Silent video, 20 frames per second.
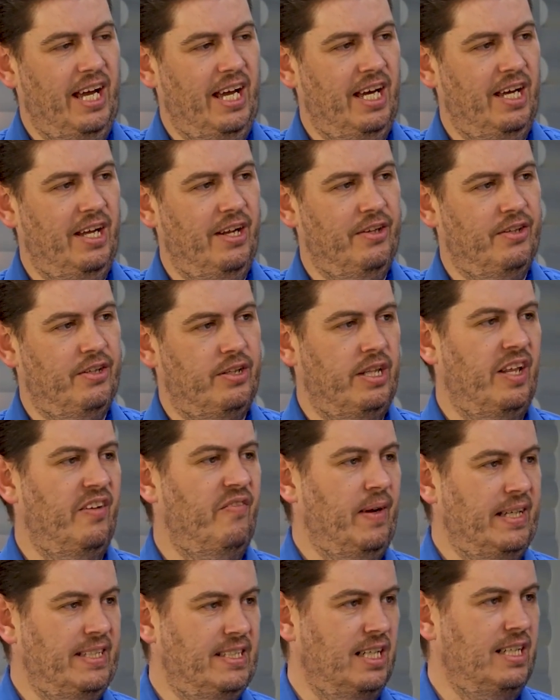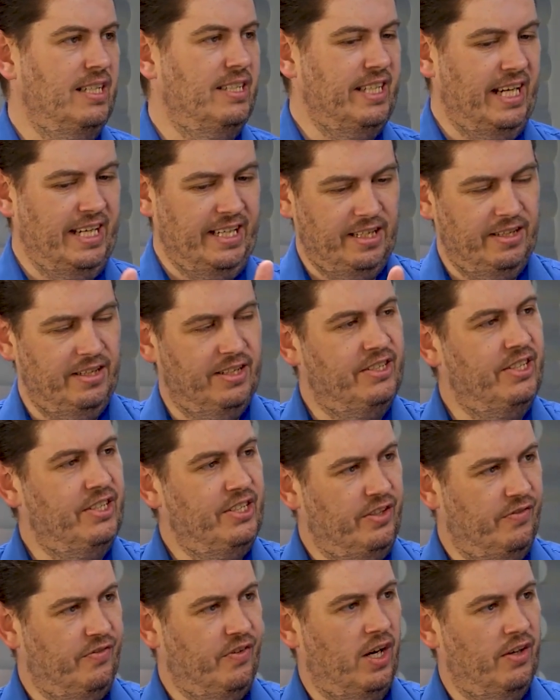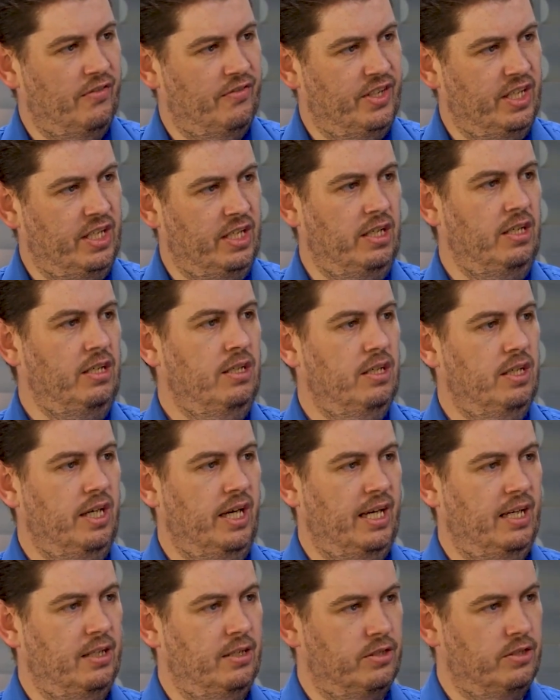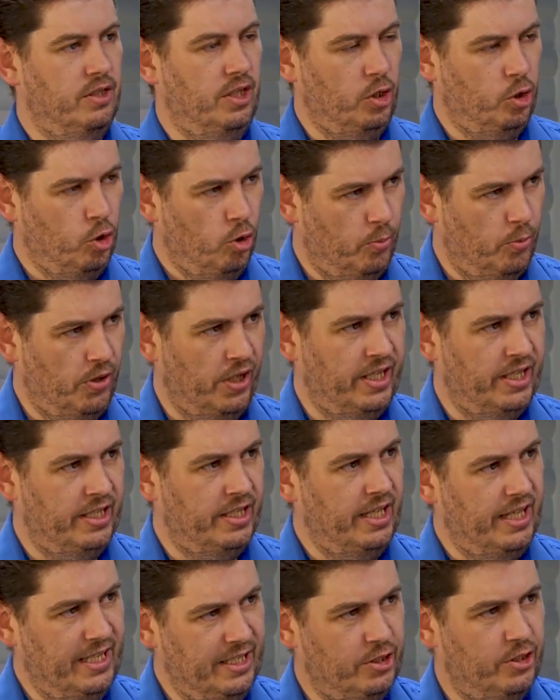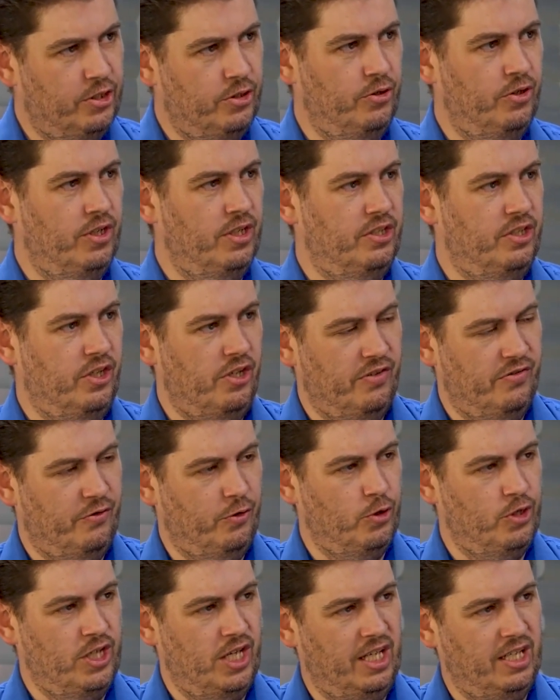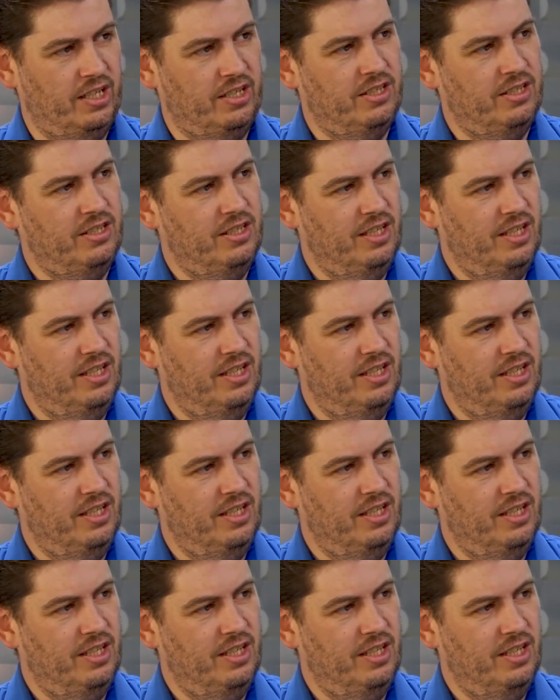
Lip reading: And they've basically taken the TC5D and incorporated into the TesiraFORTE X.